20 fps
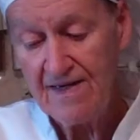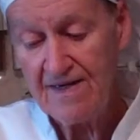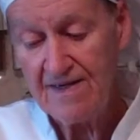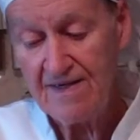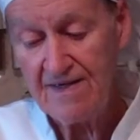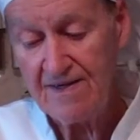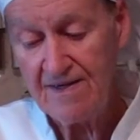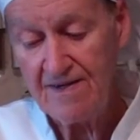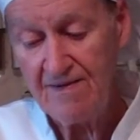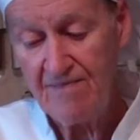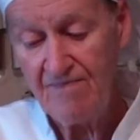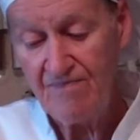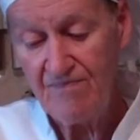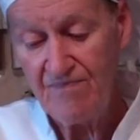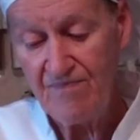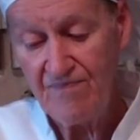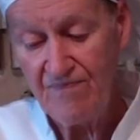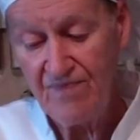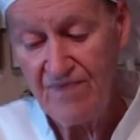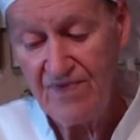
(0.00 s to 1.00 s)

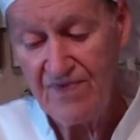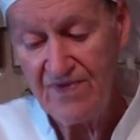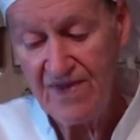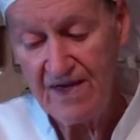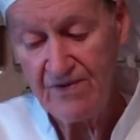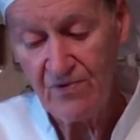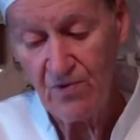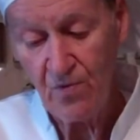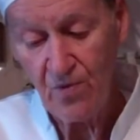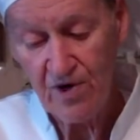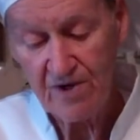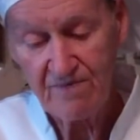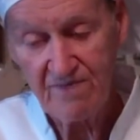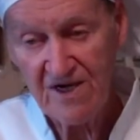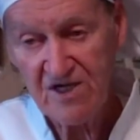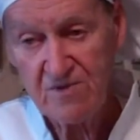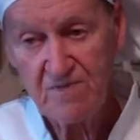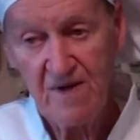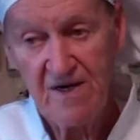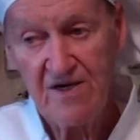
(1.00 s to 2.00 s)
They will work
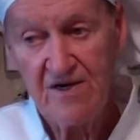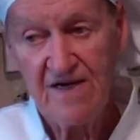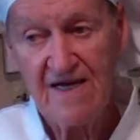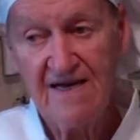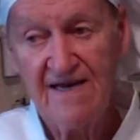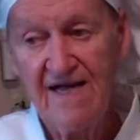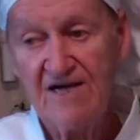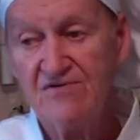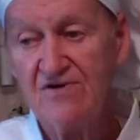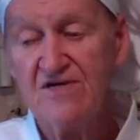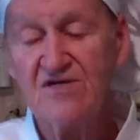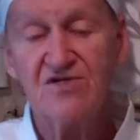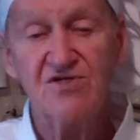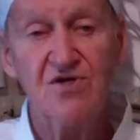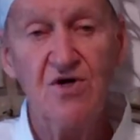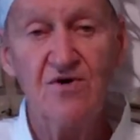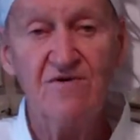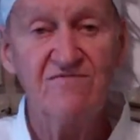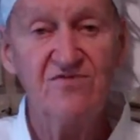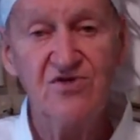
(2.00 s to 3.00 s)
much better. Electric
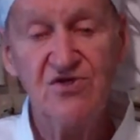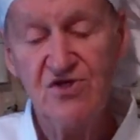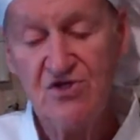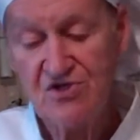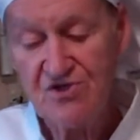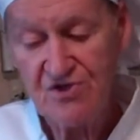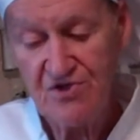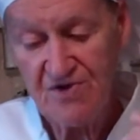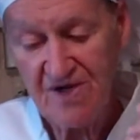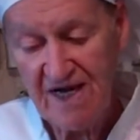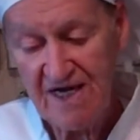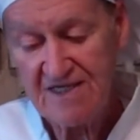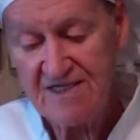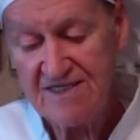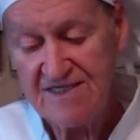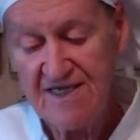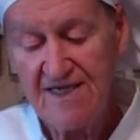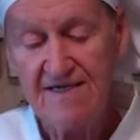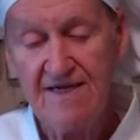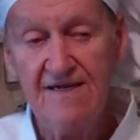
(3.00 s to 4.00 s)
stoves just do not
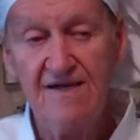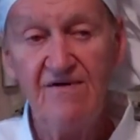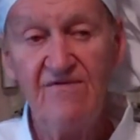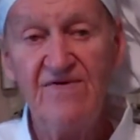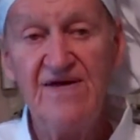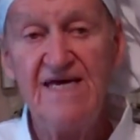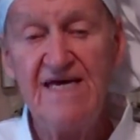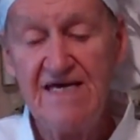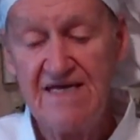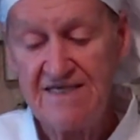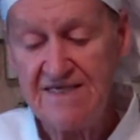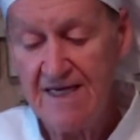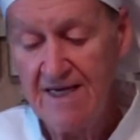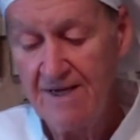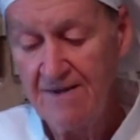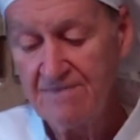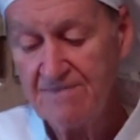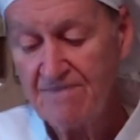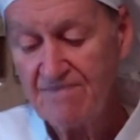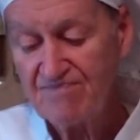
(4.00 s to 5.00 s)
send enough heat
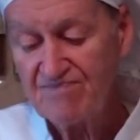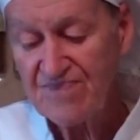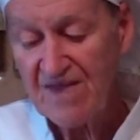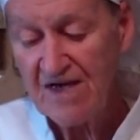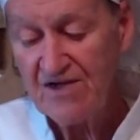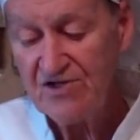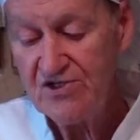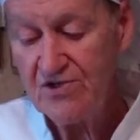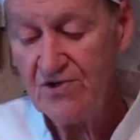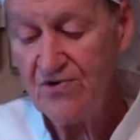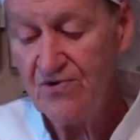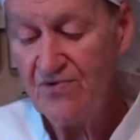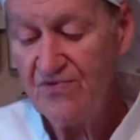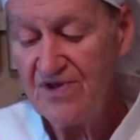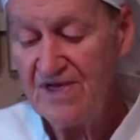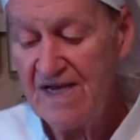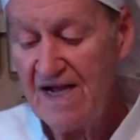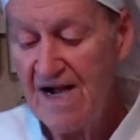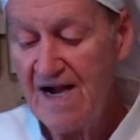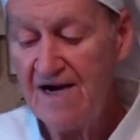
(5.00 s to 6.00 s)
to
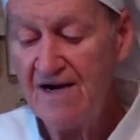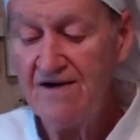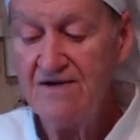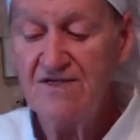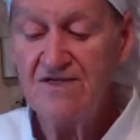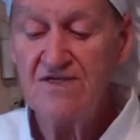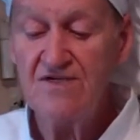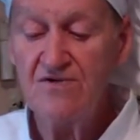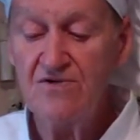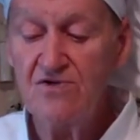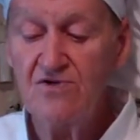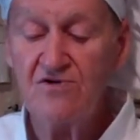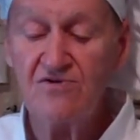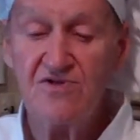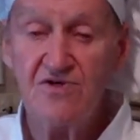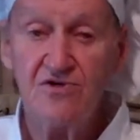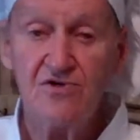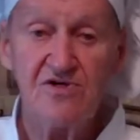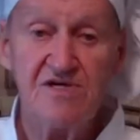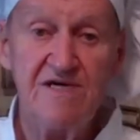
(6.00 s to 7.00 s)
the iron to cook
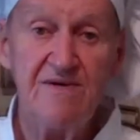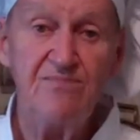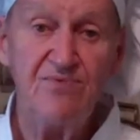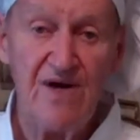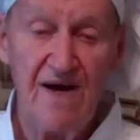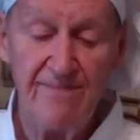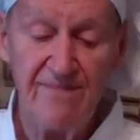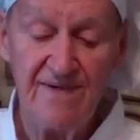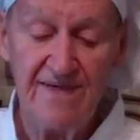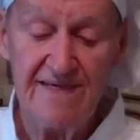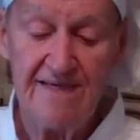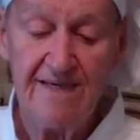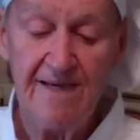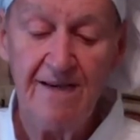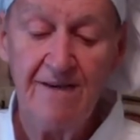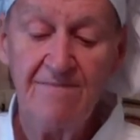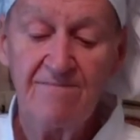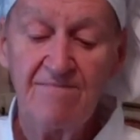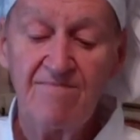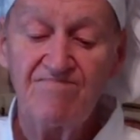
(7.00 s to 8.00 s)
the cookie properly.
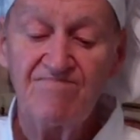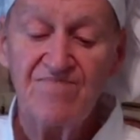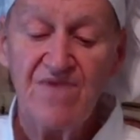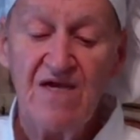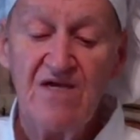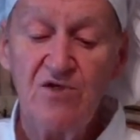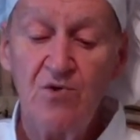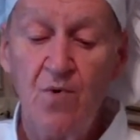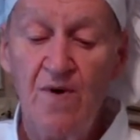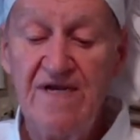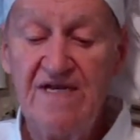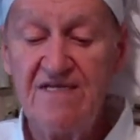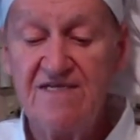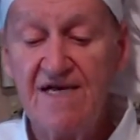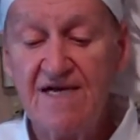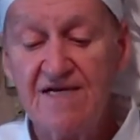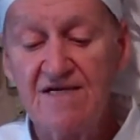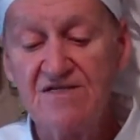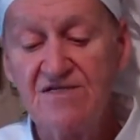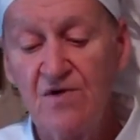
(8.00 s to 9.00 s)
20
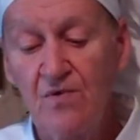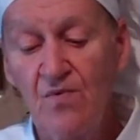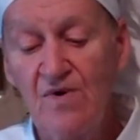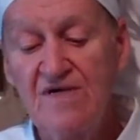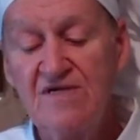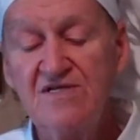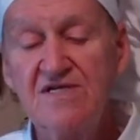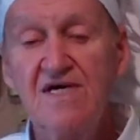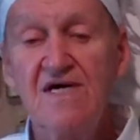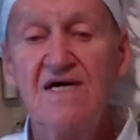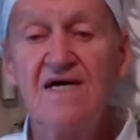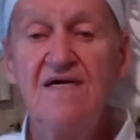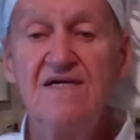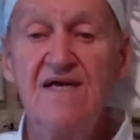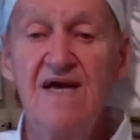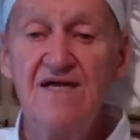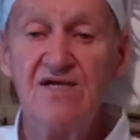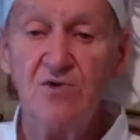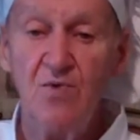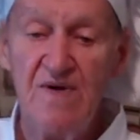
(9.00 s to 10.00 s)
seconds on one
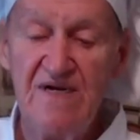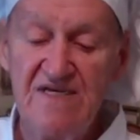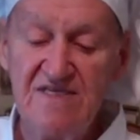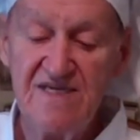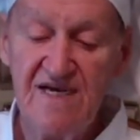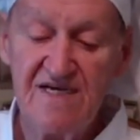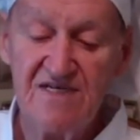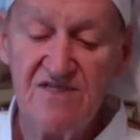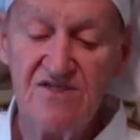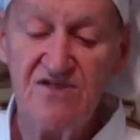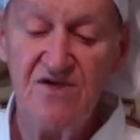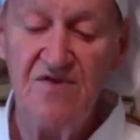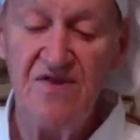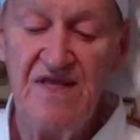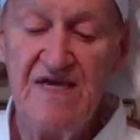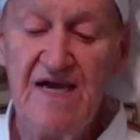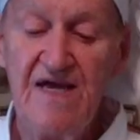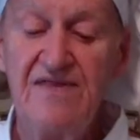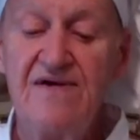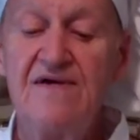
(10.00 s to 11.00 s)
side, 20 seconds on
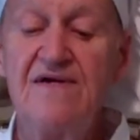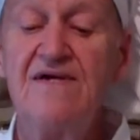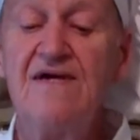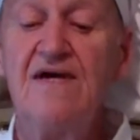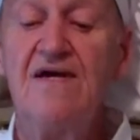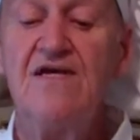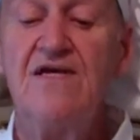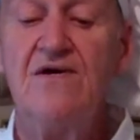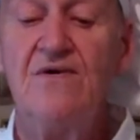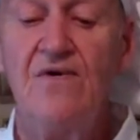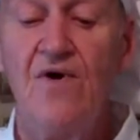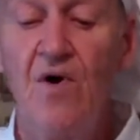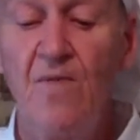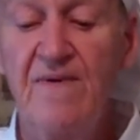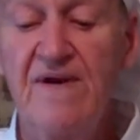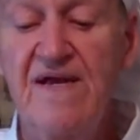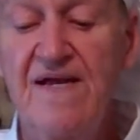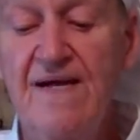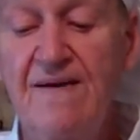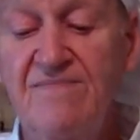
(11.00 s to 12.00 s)
the other. You
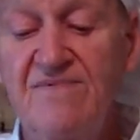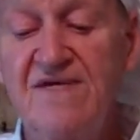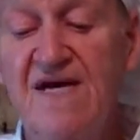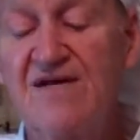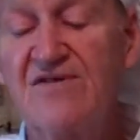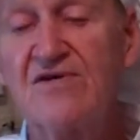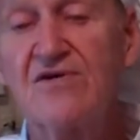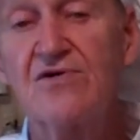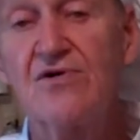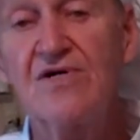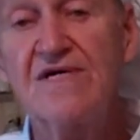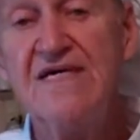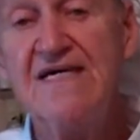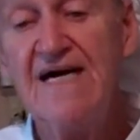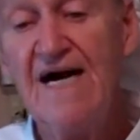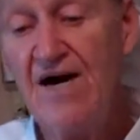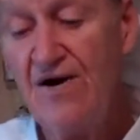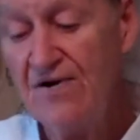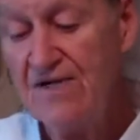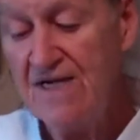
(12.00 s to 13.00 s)
open it up, take the
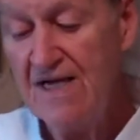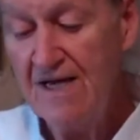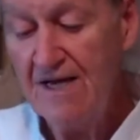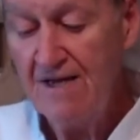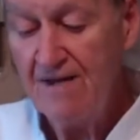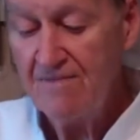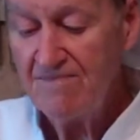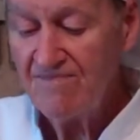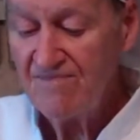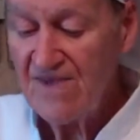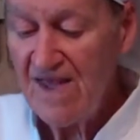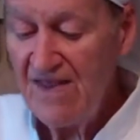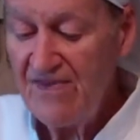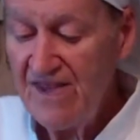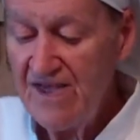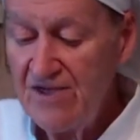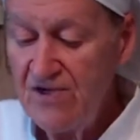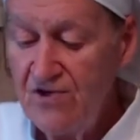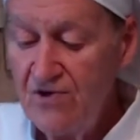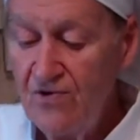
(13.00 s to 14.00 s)
cookie out, and
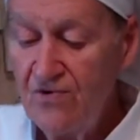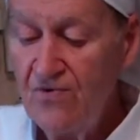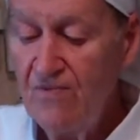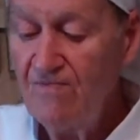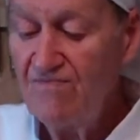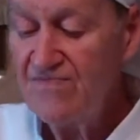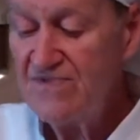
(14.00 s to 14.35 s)
then you